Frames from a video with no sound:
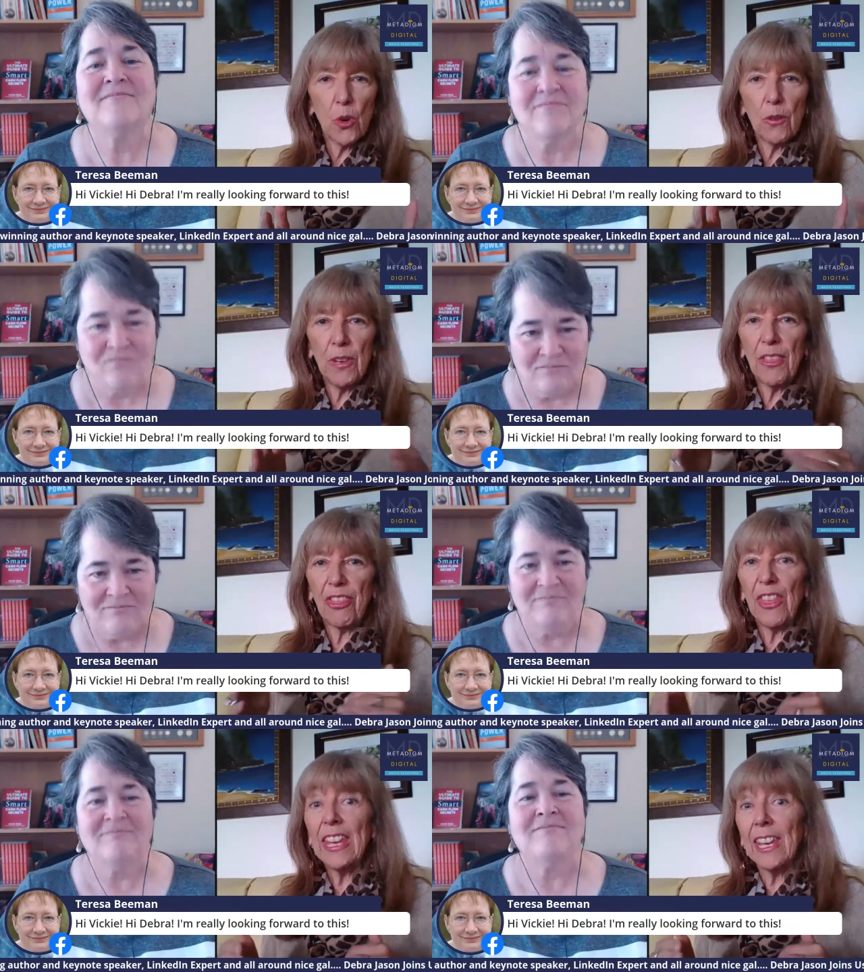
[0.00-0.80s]
Speaker 1: or
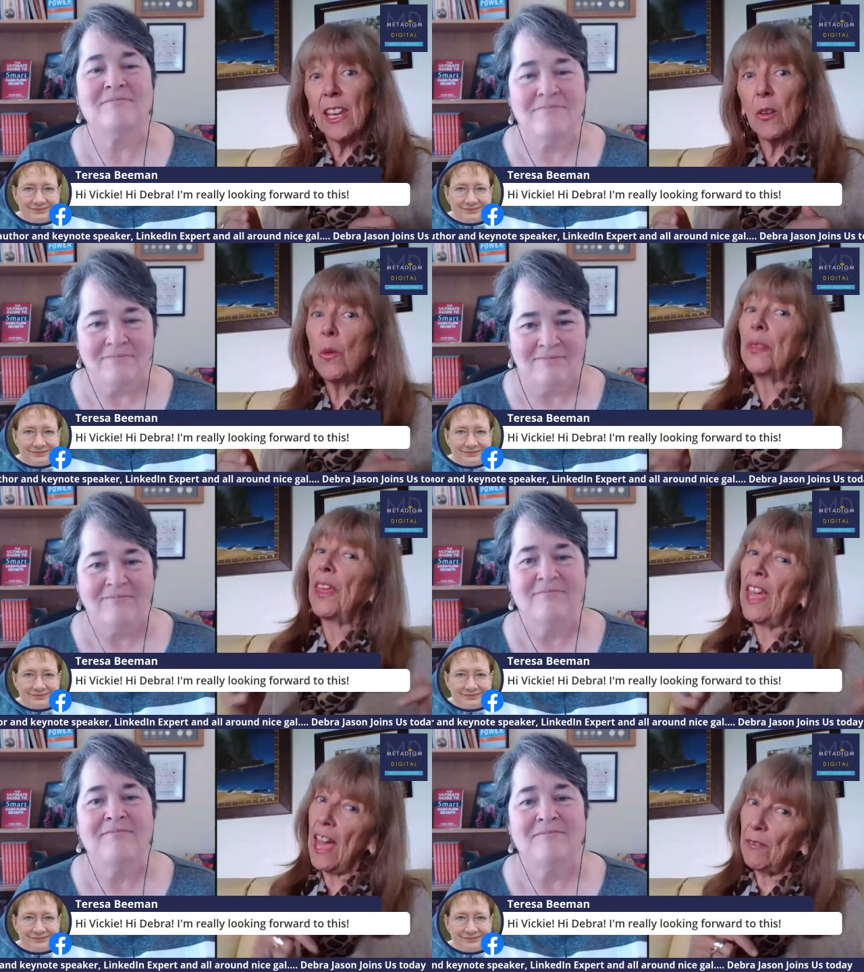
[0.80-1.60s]
rethinking what
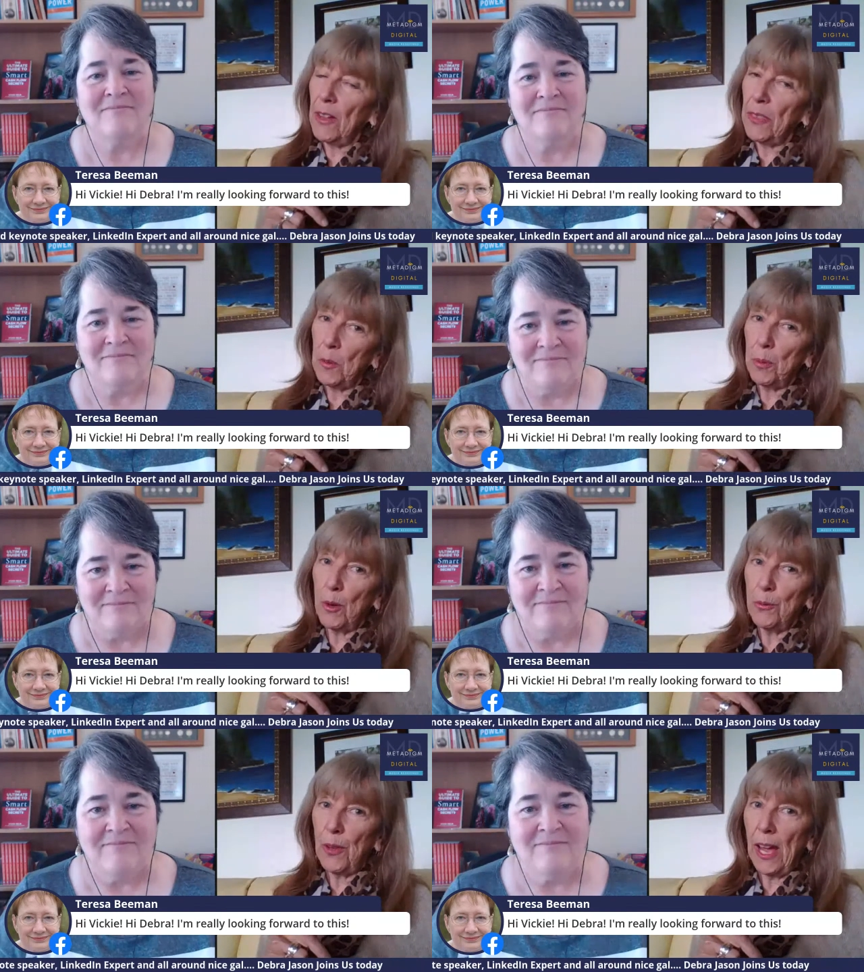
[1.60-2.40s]
they have on their
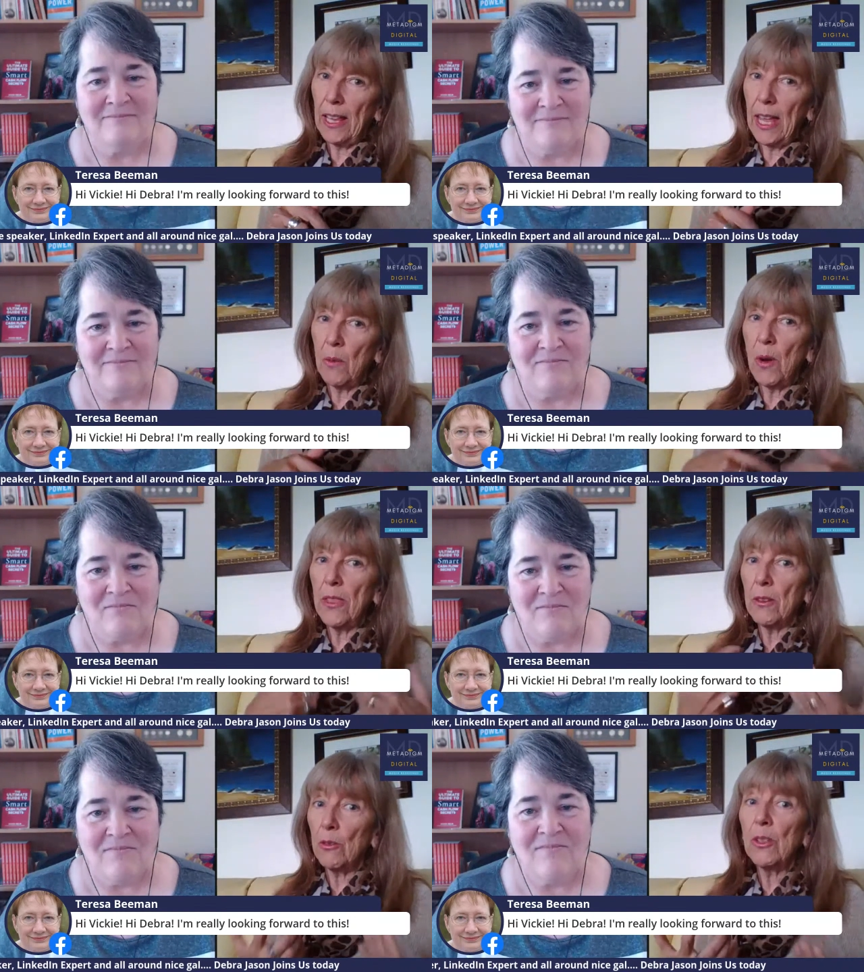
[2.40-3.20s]
profile and
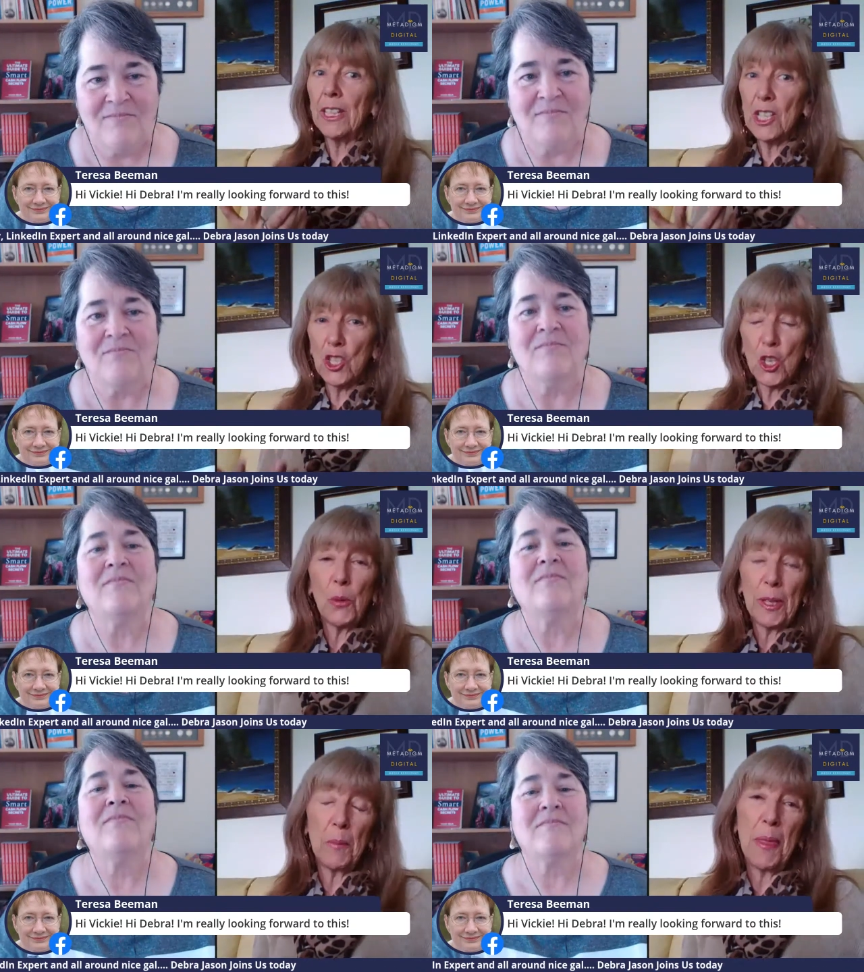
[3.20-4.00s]
whether it really is
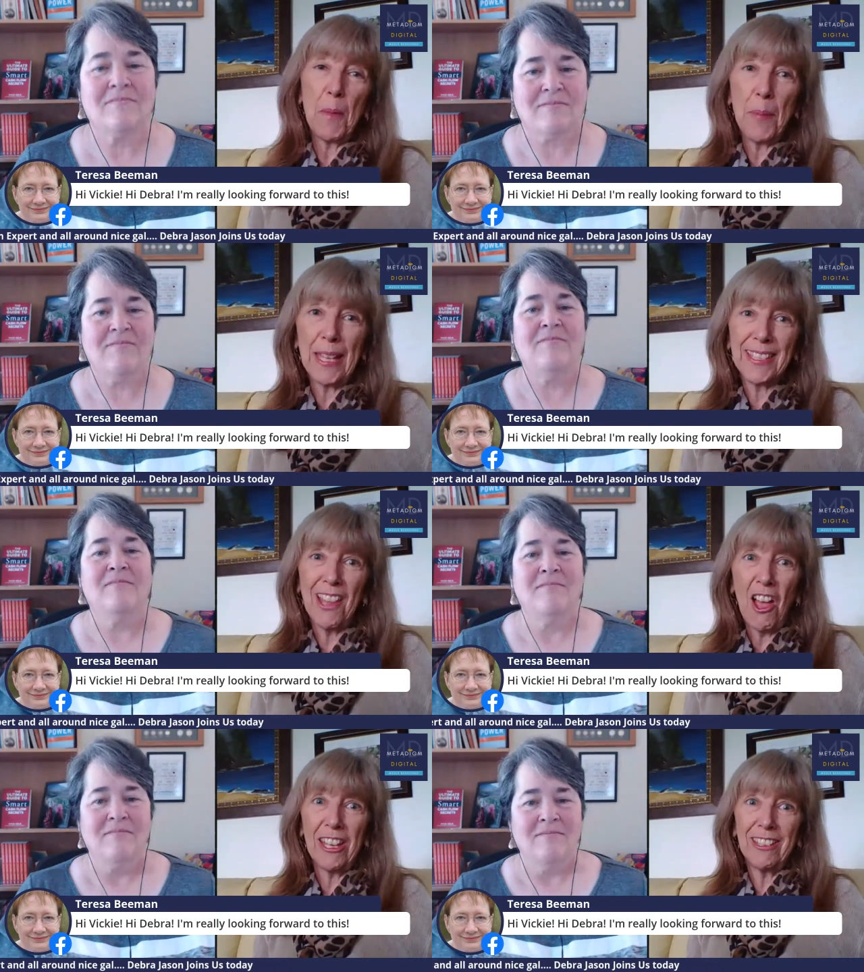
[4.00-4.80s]
showing them in the best
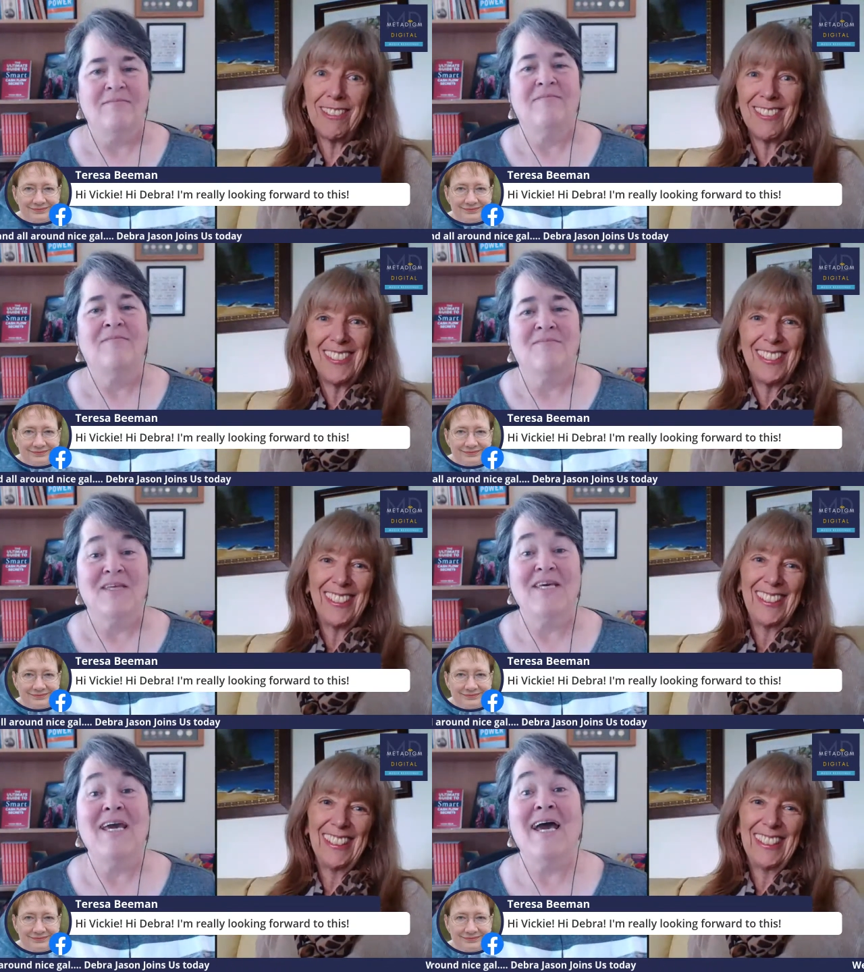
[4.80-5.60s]
Speaker 2: light.
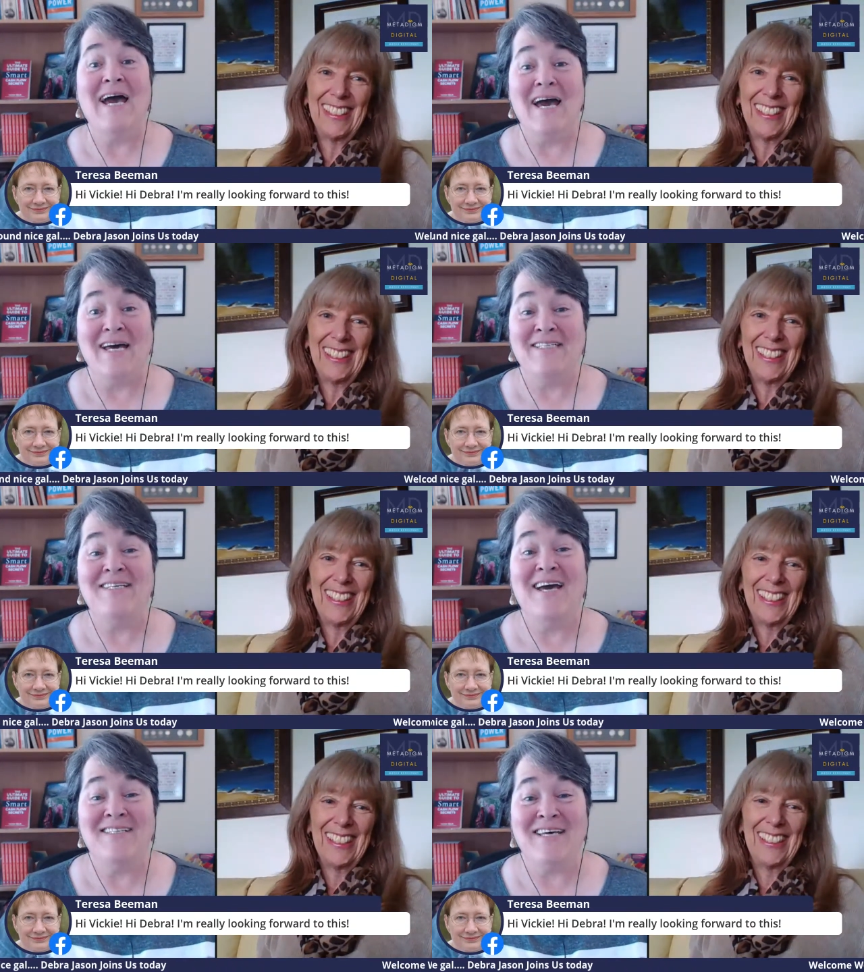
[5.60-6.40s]
Yes,
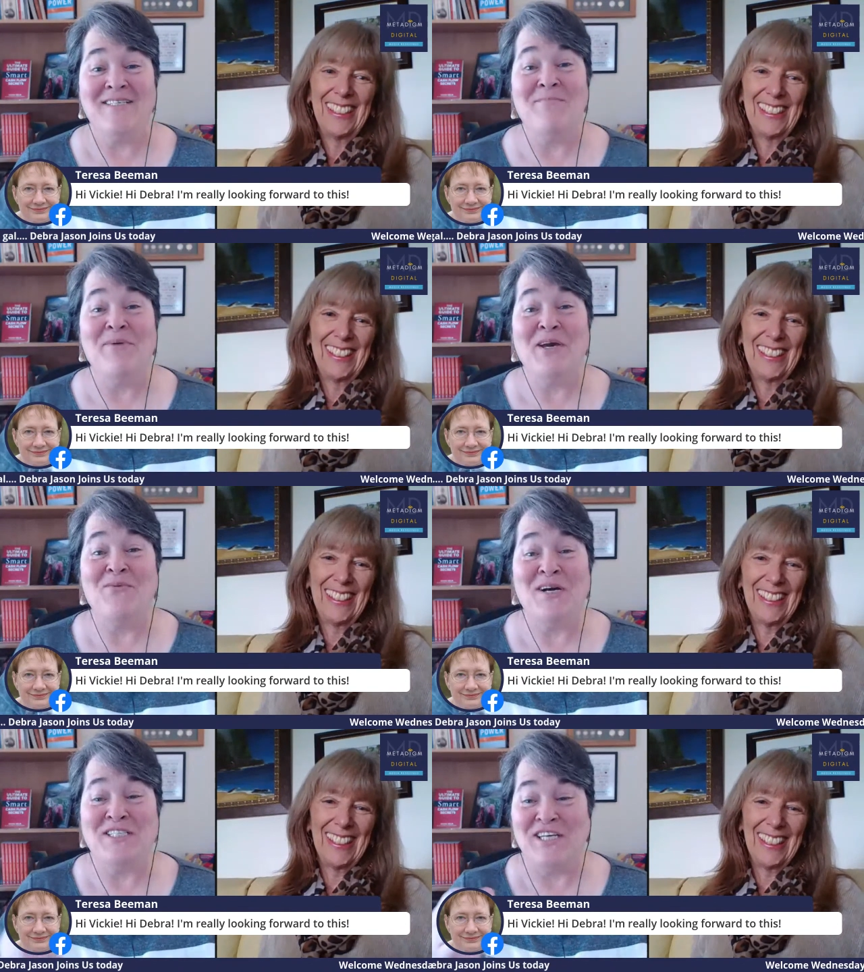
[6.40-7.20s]
yes, that's a big
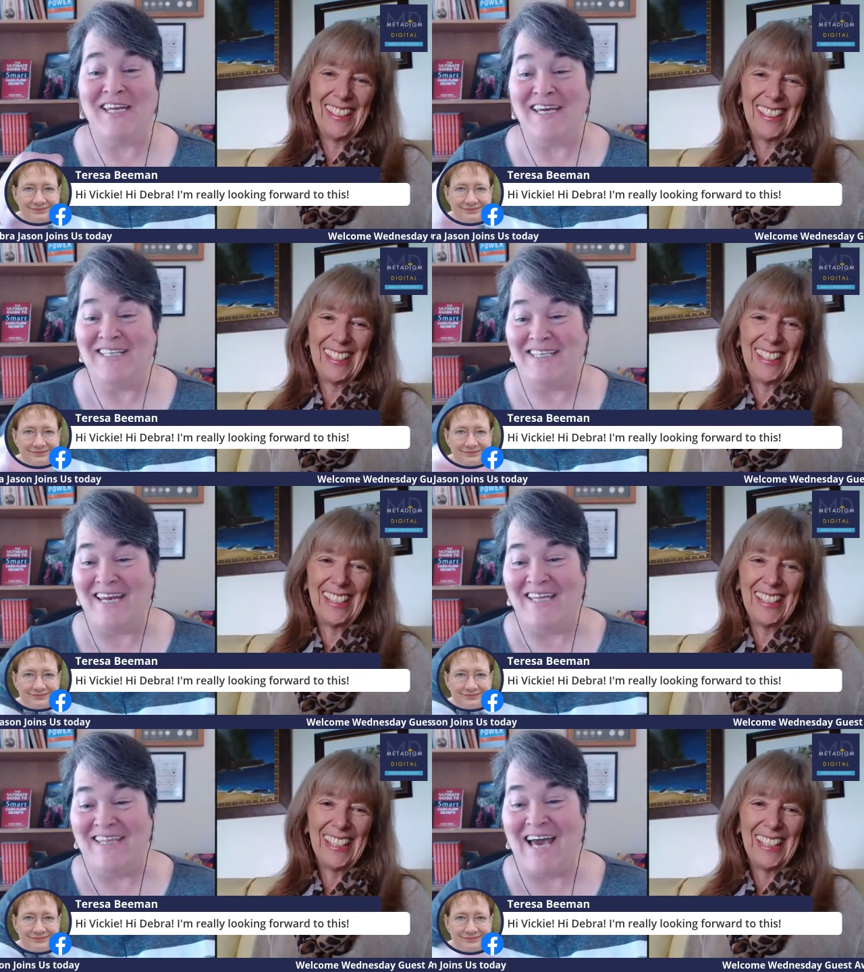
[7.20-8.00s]
question, isn't
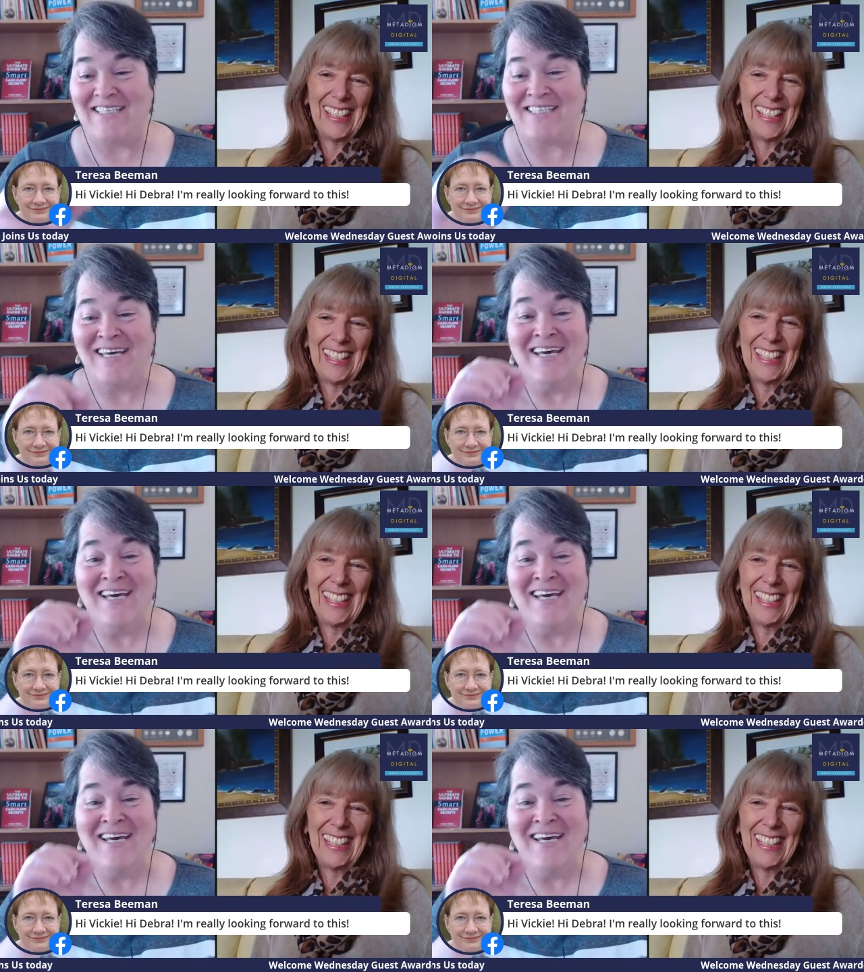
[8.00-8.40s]
it? That's